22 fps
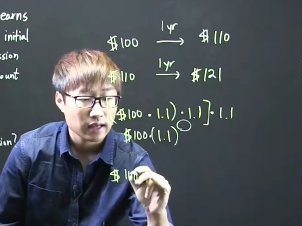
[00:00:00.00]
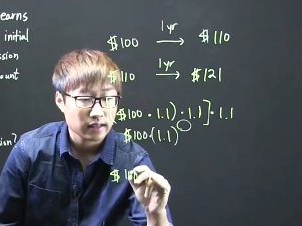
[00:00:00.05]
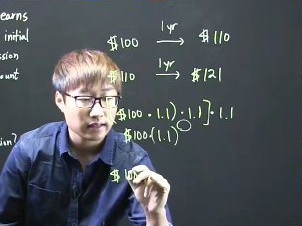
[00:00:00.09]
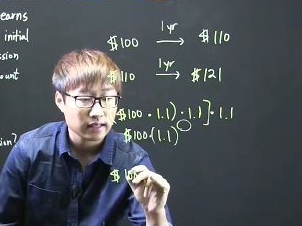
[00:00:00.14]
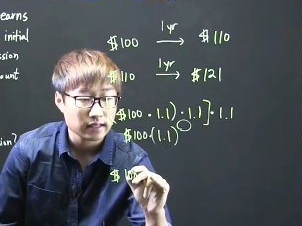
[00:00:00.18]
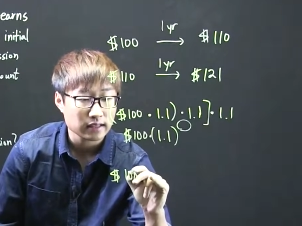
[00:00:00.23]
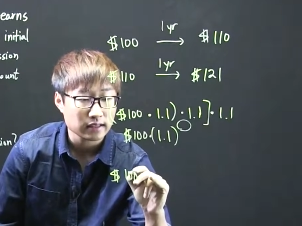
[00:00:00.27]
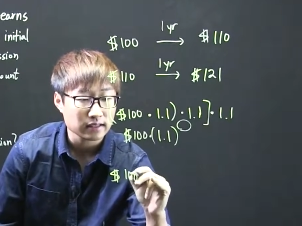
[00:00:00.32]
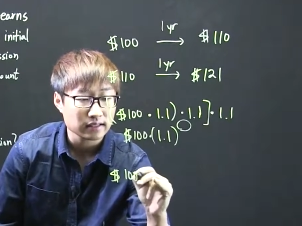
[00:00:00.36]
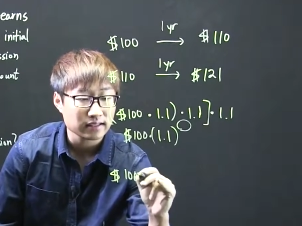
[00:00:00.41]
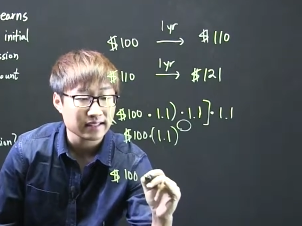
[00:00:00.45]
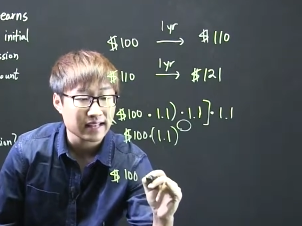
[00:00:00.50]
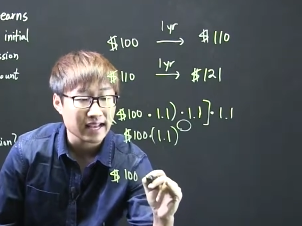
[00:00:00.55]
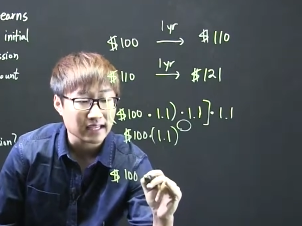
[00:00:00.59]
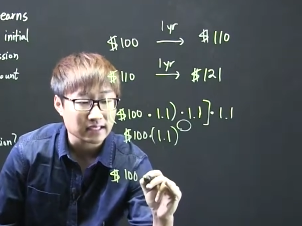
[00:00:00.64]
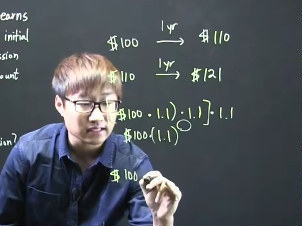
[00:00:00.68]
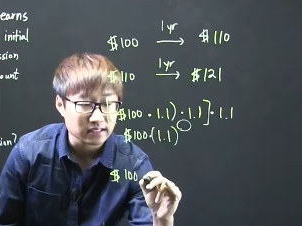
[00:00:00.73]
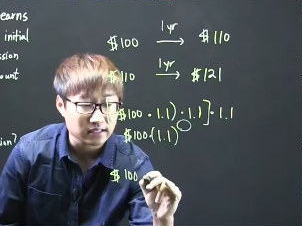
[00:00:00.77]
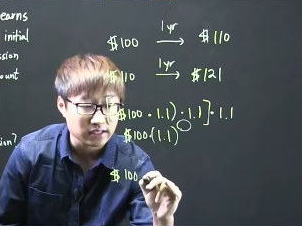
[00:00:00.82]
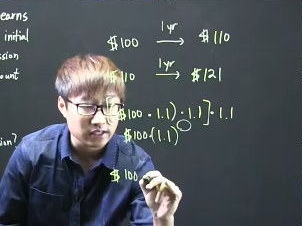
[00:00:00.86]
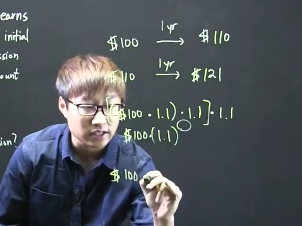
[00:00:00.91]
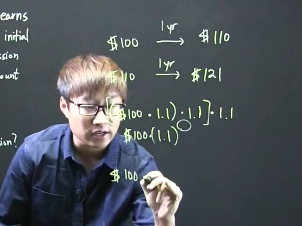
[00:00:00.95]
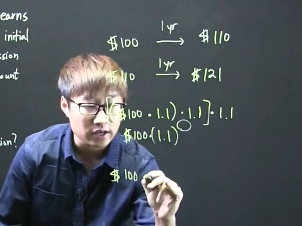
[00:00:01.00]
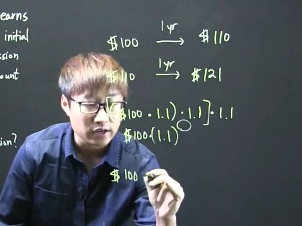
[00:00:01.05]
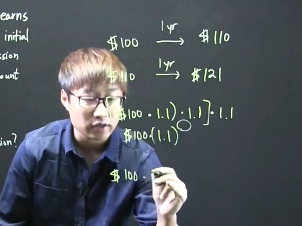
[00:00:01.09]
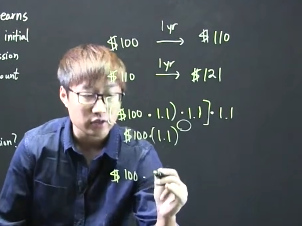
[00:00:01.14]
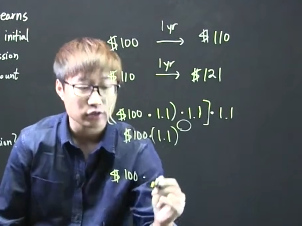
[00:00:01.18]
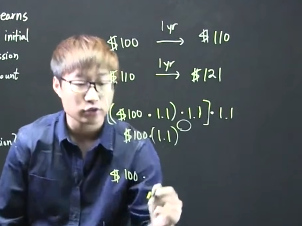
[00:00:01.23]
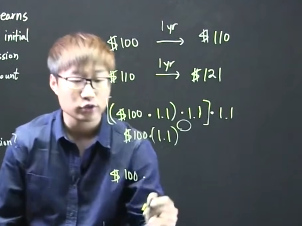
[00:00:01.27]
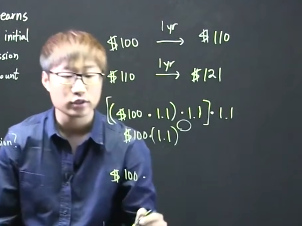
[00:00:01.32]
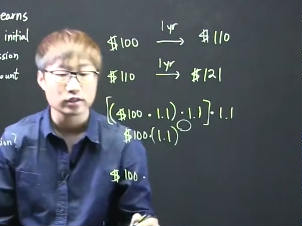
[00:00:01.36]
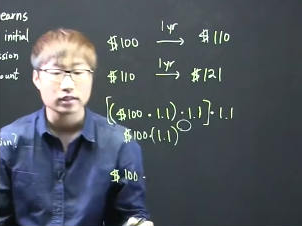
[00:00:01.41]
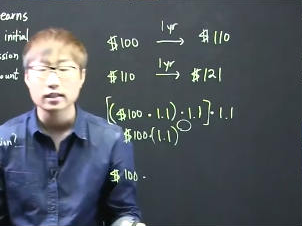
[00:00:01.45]
And then the next
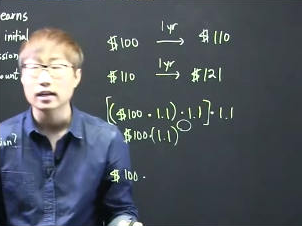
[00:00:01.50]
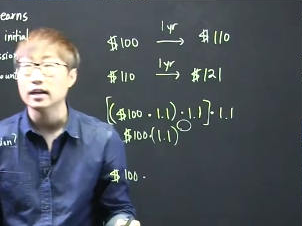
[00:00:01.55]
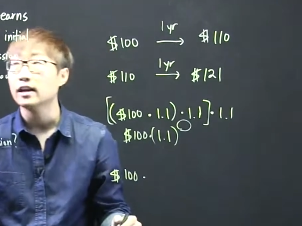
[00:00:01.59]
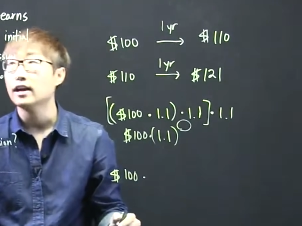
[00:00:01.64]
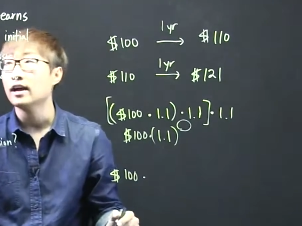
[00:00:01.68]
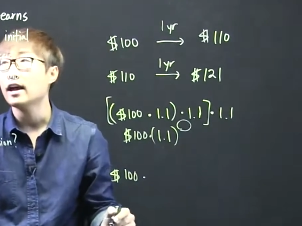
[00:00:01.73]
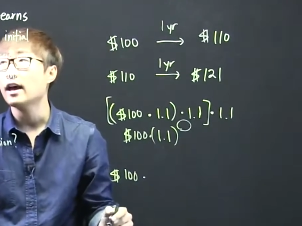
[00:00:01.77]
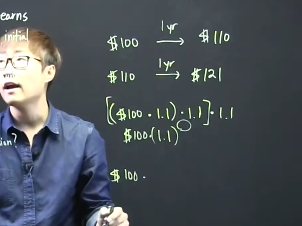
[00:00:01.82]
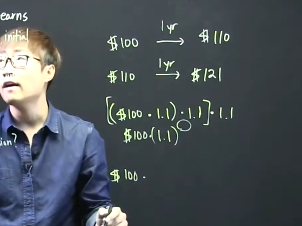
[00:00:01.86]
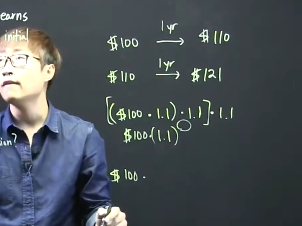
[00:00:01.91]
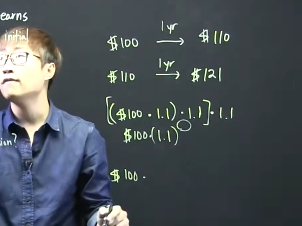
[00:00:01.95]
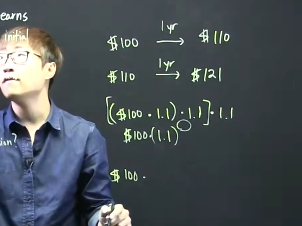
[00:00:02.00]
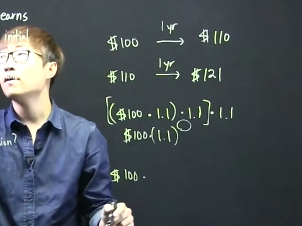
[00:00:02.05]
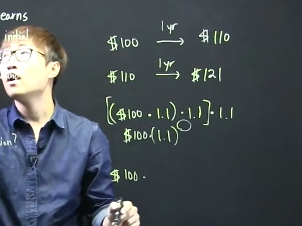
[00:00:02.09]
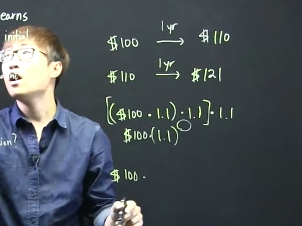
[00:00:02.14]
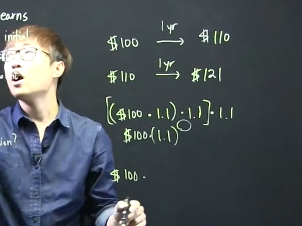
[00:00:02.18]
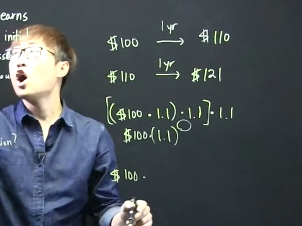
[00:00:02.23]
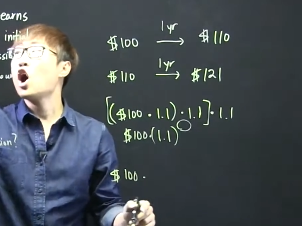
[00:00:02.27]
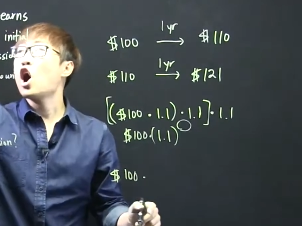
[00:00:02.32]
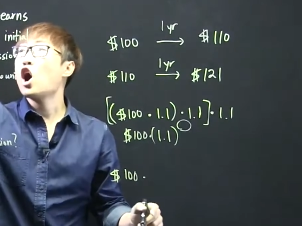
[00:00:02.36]
year, she's going to have